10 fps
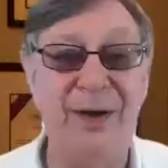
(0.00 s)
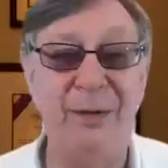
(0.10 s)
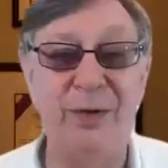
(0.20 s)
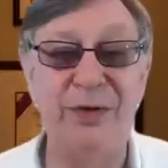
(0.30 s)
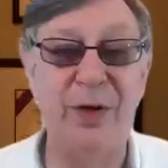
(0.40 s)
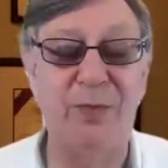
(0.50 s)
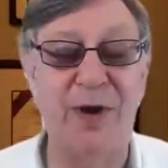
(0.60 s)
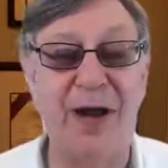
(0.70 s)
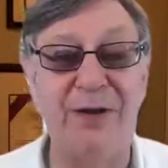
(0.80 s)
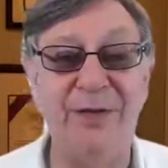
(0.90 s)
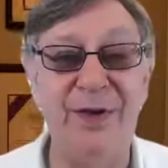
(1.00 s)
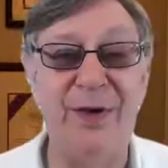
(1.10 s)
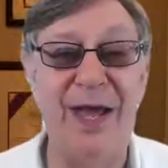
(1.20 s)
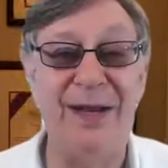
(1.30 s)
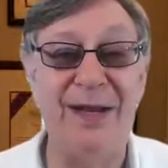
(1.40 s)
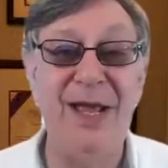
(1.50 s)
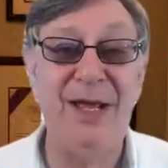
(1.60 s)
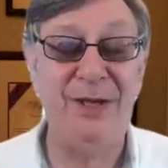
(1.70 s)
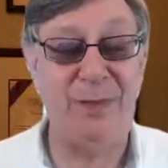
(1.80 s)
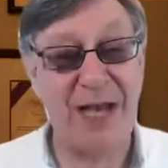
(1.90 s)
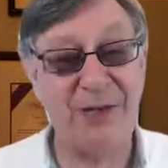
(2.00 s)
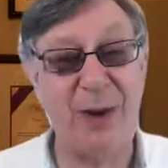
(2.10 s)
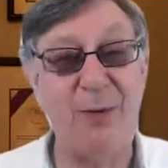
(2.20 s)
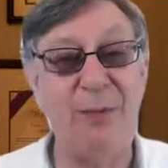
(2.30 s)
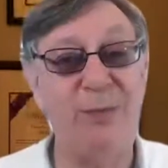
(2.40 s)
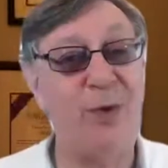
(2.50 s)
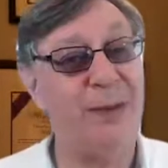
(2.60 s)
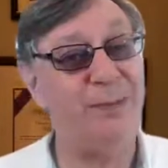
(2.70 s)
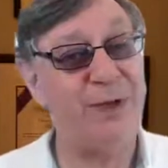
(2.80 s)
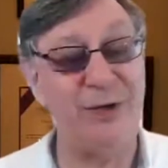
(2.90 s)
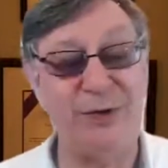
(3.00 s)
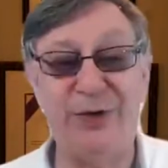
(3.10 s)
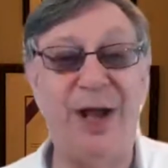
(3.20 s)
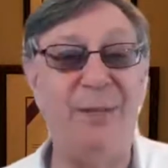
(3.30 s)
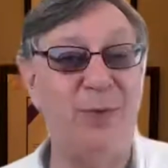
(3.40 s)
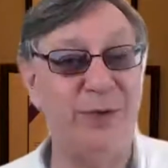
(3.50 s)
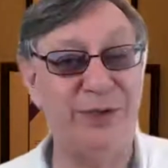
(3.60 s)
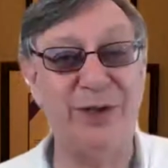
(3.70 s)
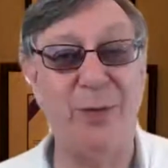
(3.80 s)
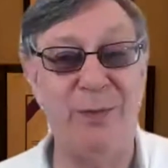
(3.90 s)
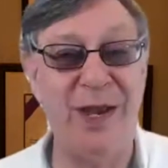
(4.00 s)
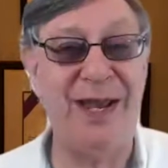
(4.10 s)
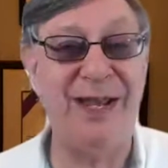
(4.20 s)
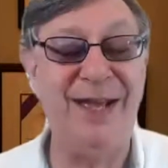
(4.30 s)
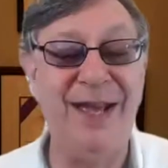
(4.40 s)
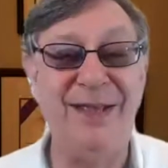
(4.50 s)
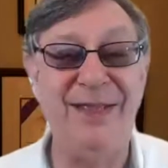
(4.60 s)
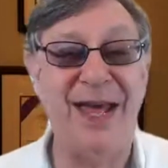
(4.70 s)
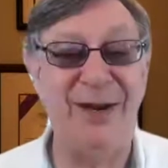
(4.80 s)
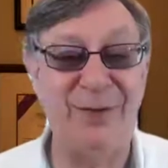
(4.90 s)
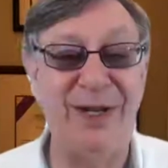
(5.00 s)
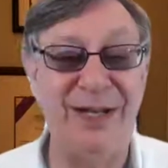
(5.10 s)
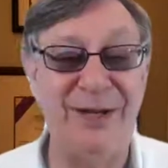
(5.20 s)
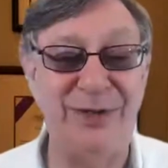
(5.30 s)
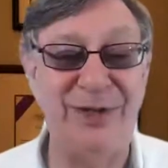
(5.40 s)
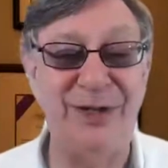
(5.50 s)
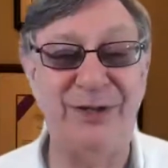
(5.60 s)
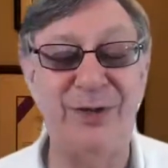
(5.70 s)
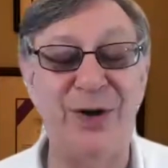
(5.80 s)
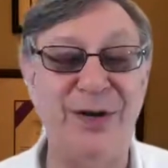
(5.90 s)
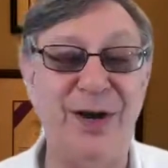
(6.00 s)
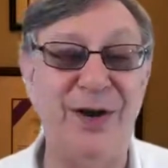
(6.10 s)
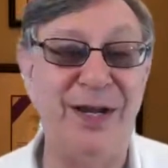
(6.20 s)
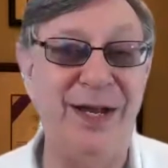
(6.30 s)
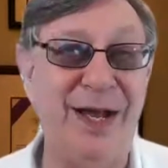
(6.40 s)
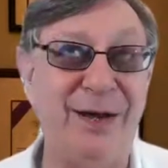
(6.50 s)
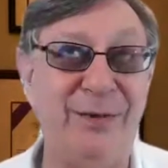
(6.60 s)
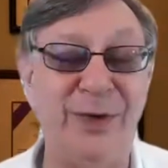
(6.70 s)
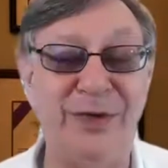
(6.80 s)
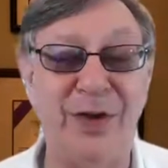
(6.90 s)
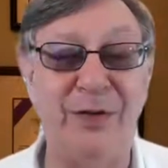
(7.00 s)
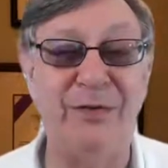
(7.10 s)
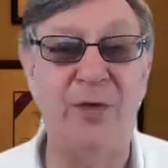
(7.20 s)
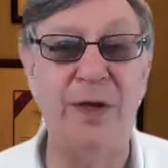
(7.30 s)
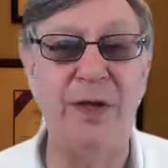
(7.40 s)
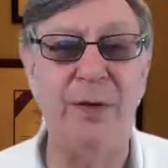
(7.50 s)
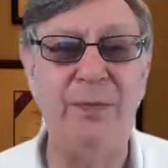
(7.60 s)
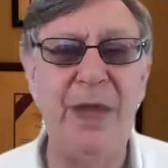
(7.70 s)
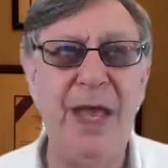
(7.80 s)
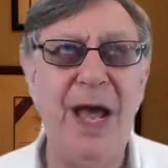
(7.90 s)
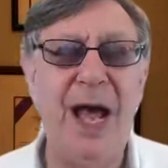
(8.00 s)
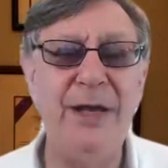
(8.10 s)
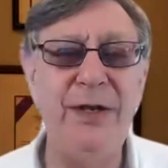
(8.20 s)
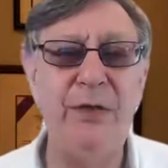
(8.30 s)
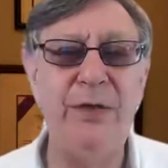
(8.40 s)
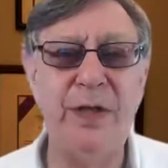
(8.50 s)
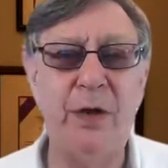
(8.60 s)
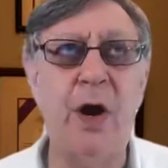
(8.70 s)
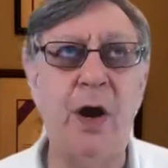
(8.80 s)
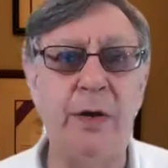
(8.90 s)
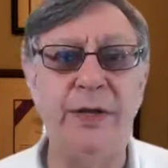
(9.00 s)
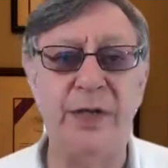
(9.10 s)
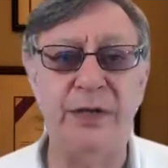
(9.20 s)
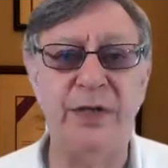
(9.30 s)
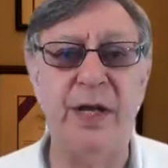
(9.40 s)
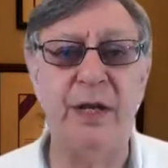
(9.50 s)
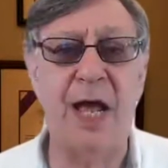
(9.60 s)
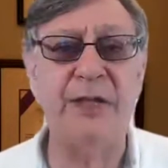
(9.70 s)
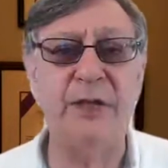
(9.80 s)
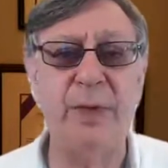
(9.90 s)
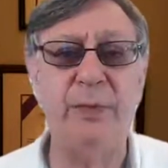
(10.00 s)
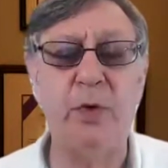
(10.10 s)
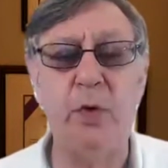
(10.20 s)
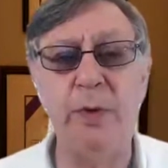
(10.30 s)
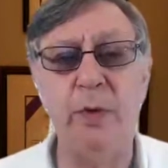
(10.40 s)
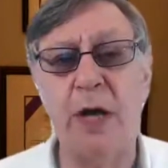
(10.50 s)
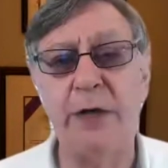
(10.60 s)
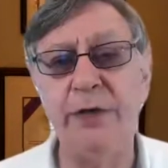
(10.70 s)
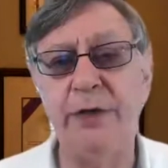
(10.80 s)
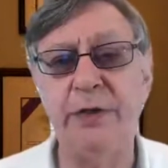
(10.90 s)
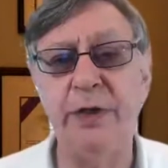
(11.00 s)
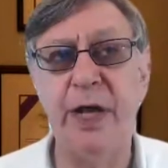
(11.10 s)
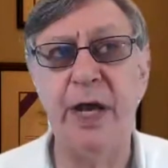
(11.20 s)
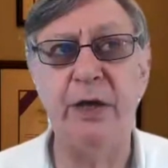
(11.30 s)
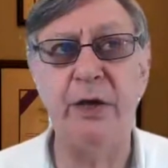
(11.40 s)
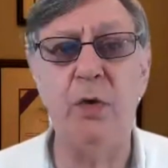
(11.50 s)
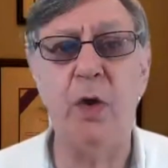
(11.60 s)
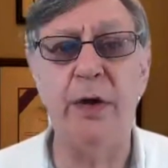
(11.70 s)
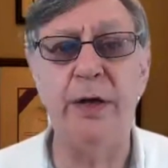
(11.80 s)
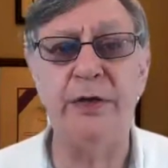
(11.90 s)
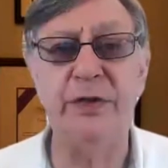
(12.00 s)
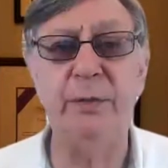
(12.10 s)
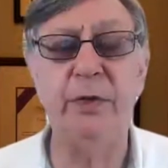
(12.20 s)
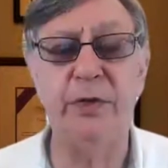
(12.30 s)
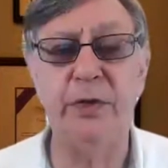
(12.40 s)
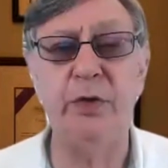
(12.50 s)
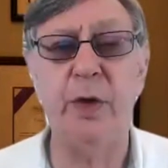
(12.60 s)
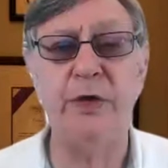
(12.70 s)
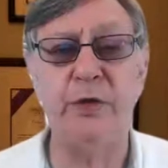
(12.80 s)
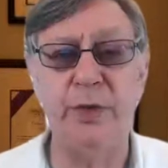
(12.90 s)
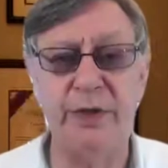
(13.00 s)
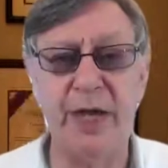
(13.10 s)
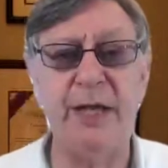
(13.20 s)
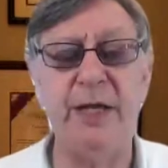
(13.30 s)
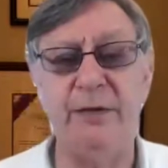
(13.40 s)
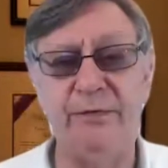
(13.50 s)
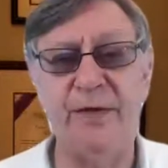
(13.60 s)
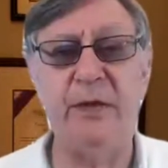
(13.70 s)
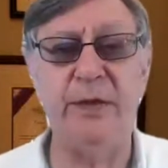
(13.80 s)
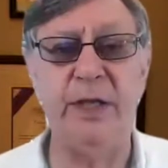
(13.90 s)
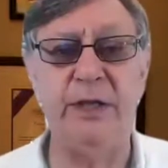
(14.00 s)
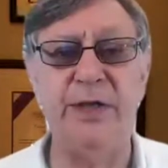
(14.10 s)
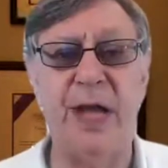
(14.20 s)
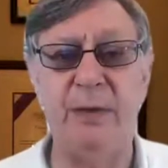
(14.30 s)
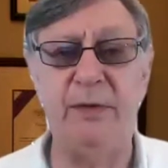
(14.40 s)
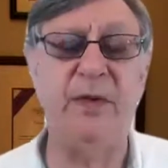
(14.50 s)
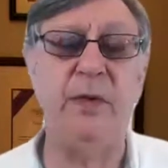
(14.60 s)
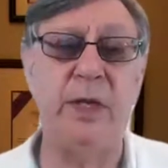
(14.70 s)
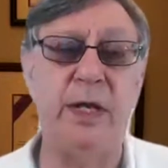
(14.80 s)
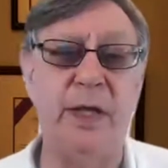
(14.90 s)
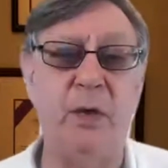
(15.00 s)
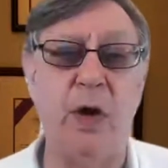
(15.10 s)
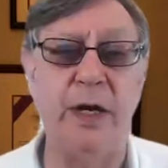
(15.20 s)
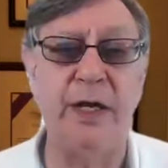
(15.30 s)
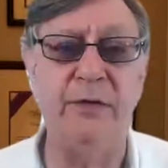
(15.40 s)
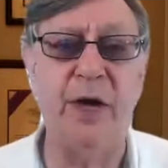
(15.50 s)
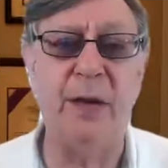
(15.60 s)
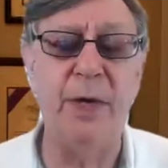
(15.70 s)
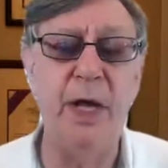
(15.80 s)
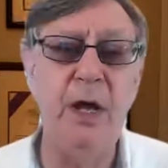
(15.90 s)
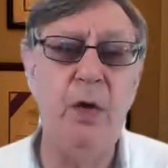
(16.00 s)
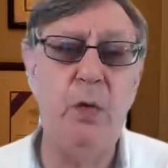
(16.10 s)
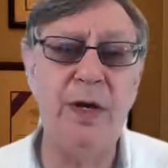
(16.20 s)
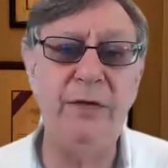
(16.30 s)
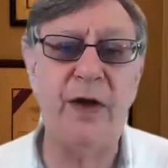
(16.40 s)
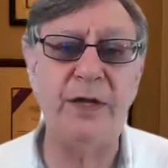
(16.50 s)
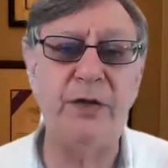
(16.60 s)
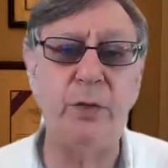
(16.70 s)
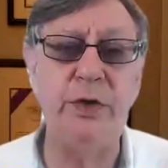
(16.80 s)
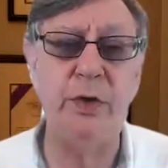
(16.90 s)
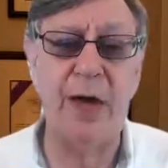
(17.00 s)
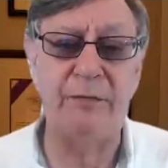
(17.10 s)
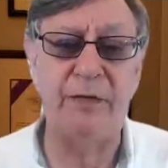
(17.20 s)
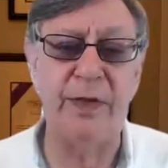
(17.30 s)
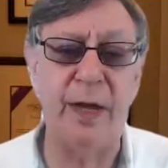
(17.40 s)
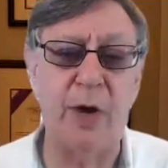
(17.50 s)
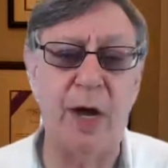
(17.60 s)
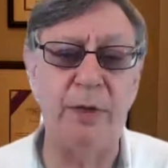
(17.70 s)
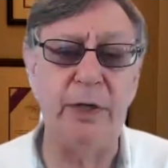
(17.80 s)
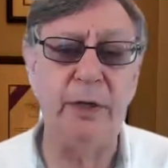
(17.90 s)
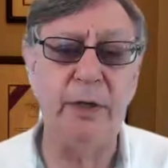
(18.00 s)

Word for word: And we're so proud of you. And you passed by 1 point, but your jump was so big that it really was an extraordinary result for you. I know that there are, as I said, lots of people who will be watching us today who are in a similar situation with taking and failing the exam and feeling like they want to give up. What advice would you have for them, Robin?